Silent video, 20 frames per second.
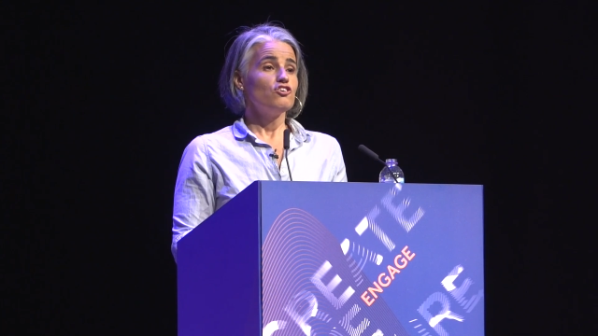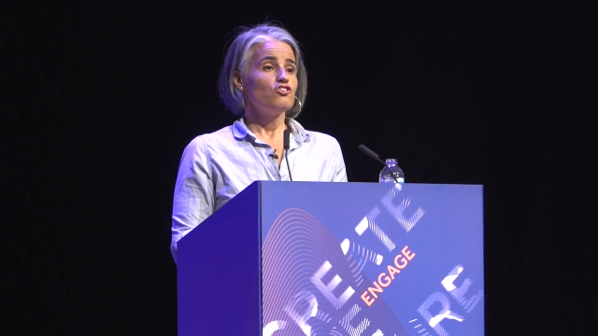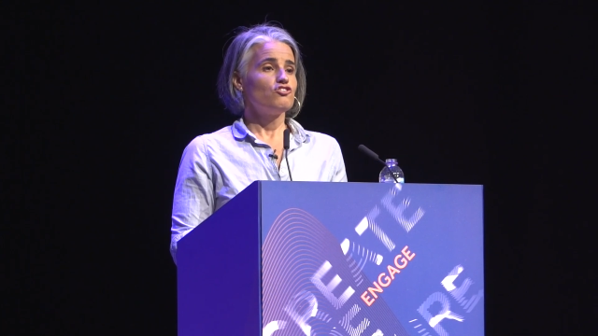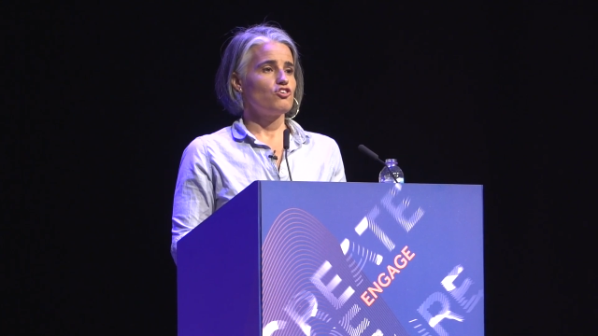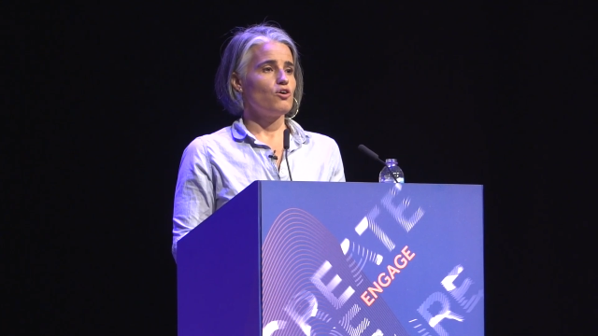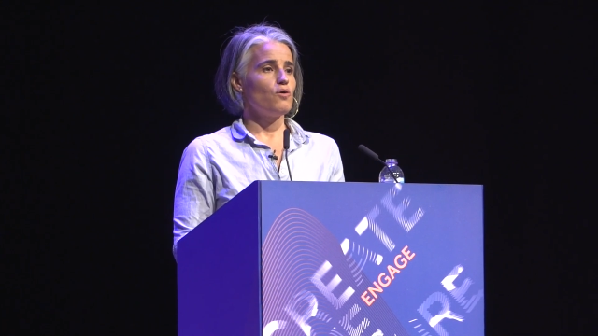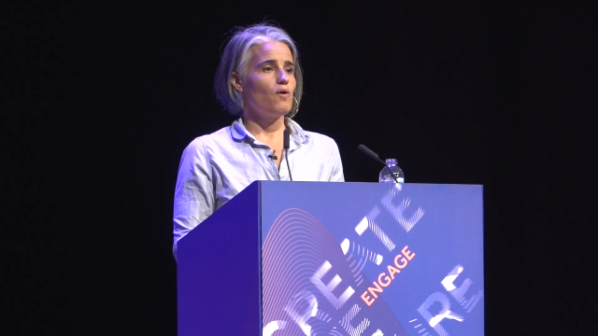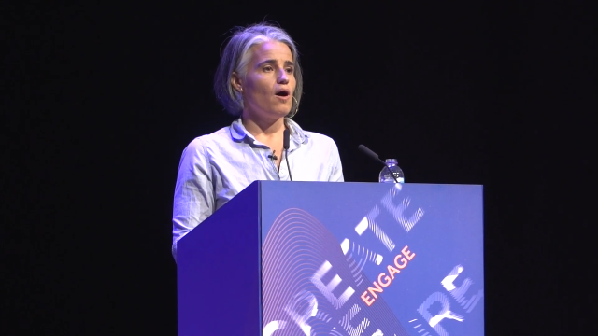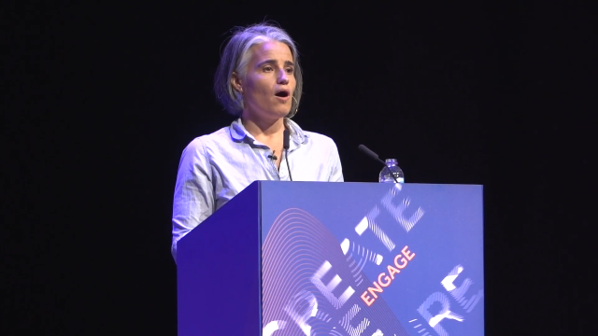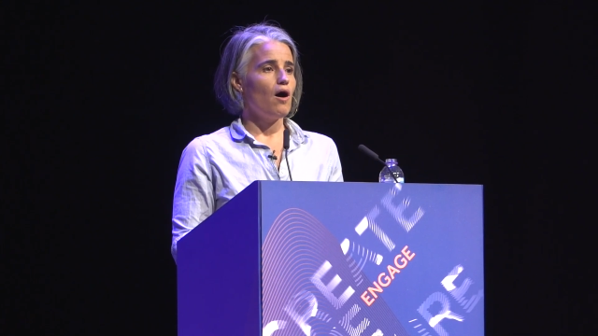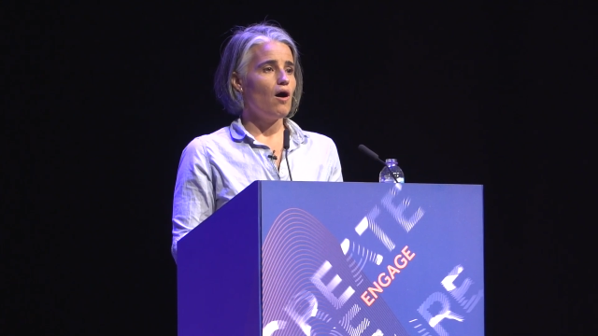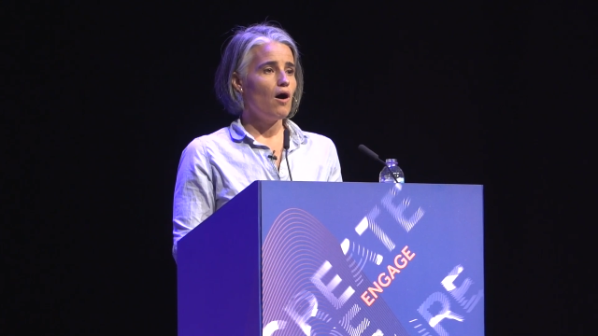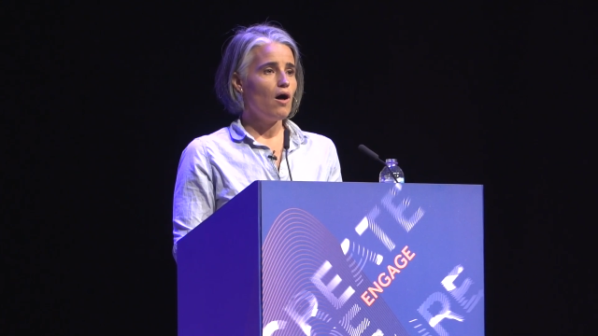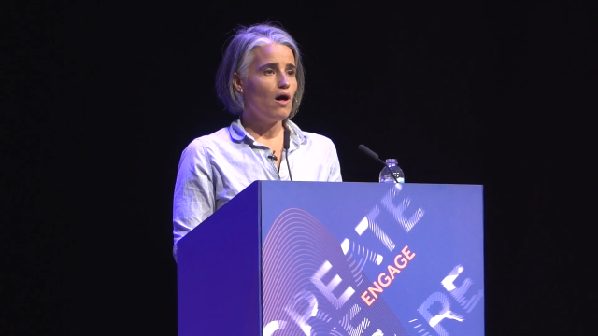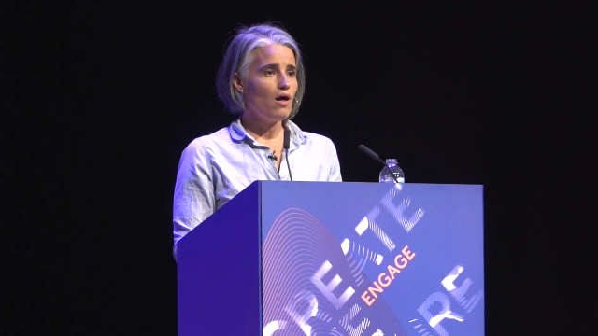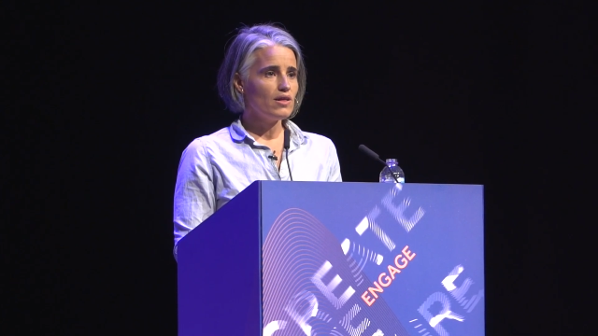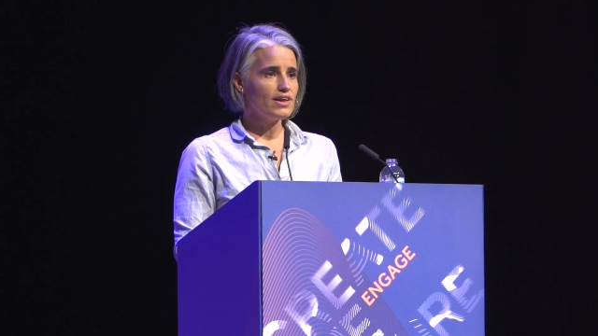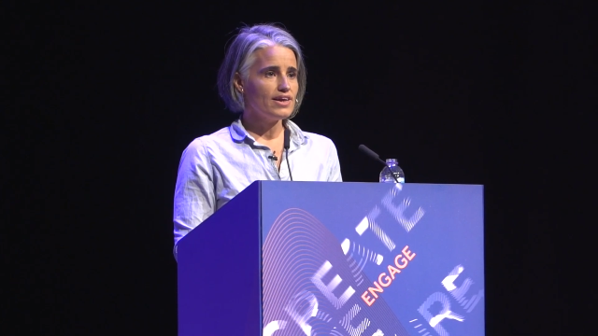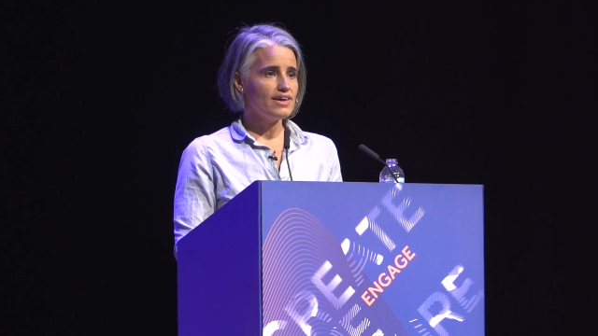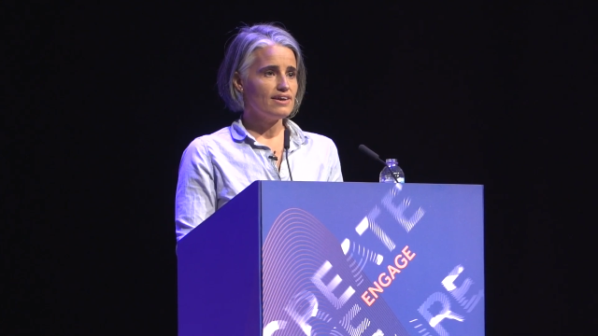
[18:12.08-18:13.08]
So
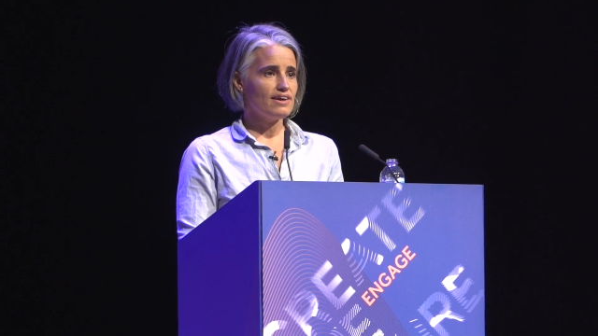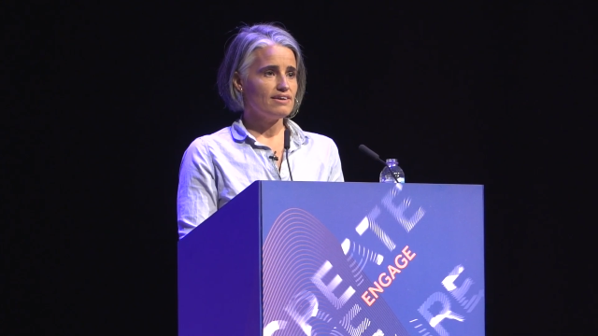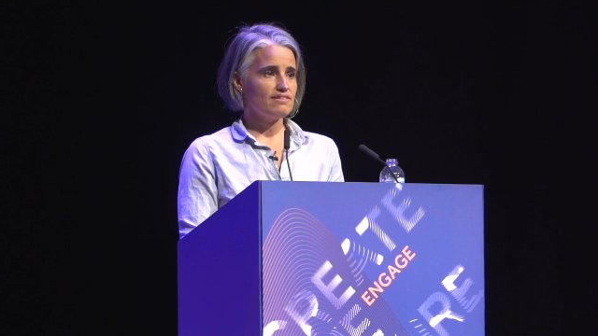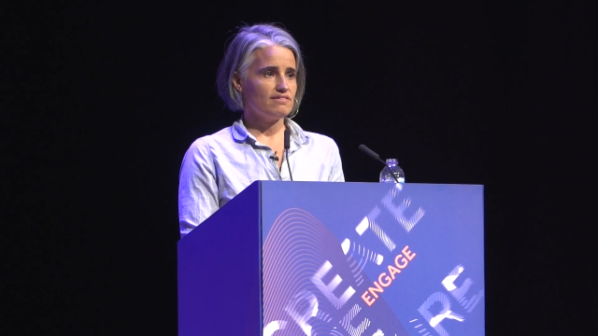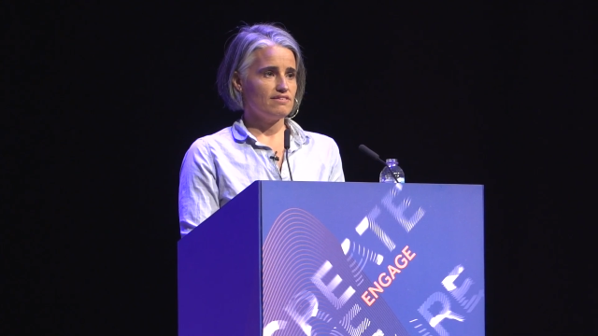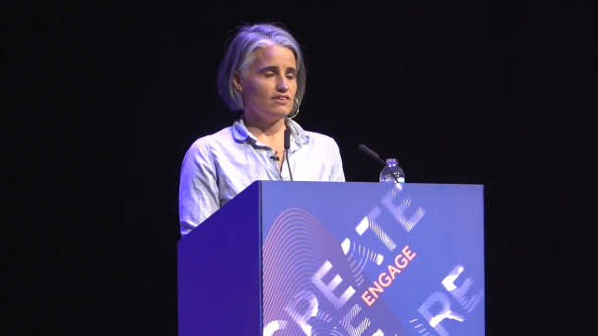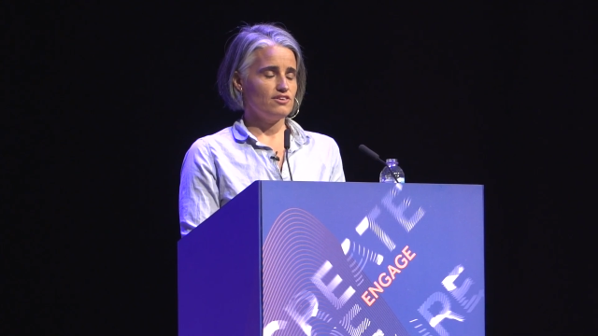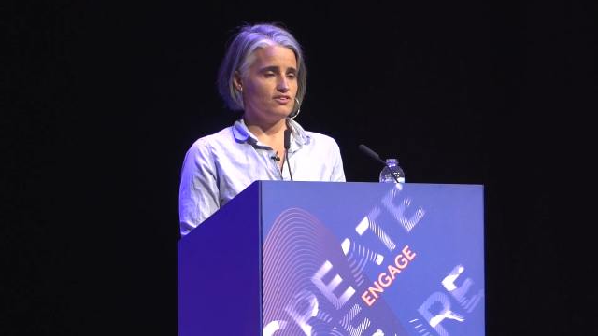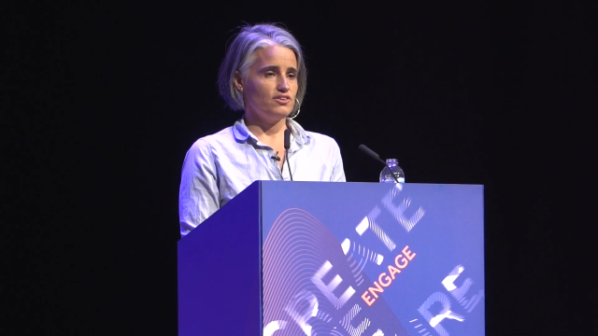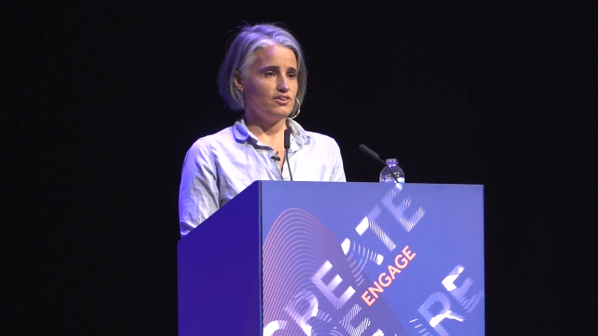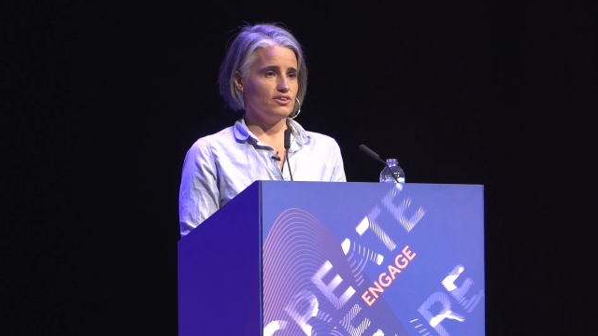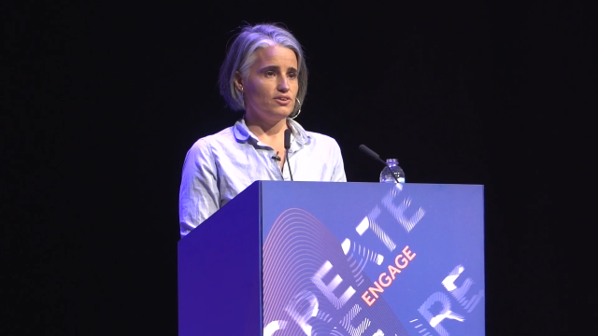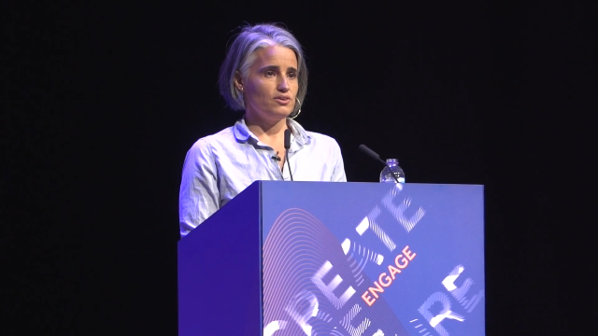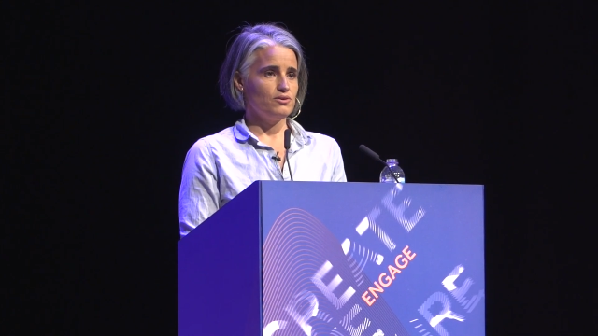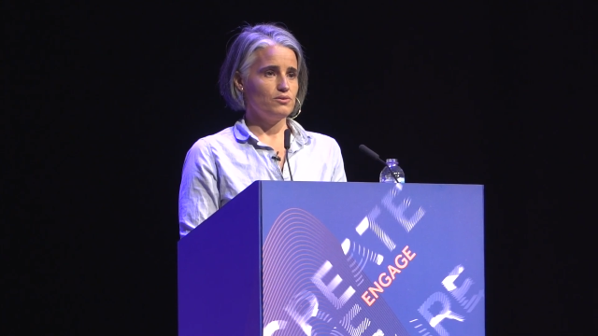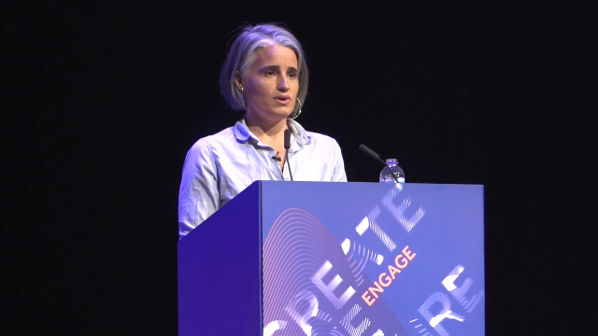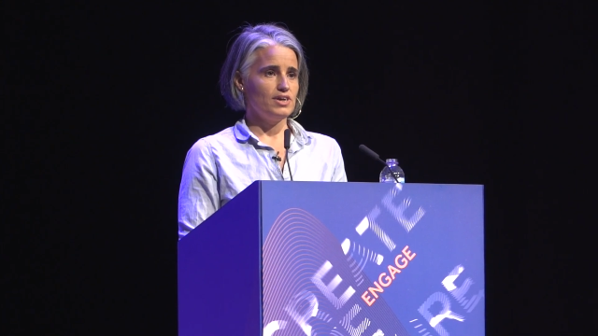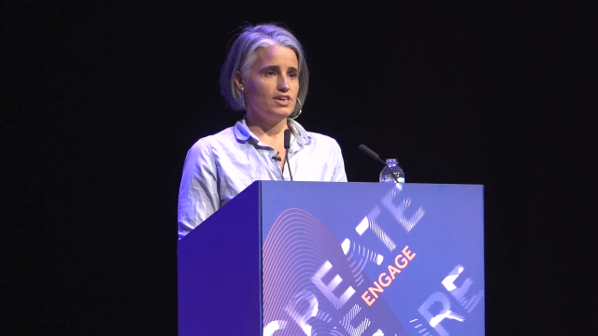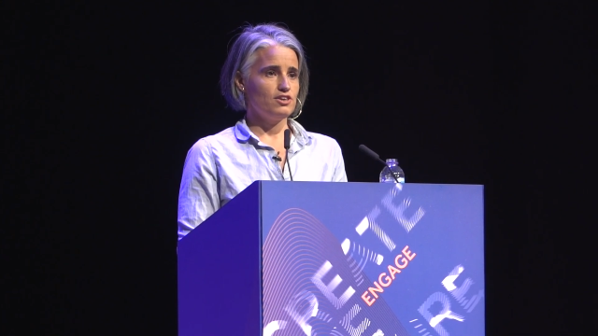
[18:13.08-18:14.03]
all he has to do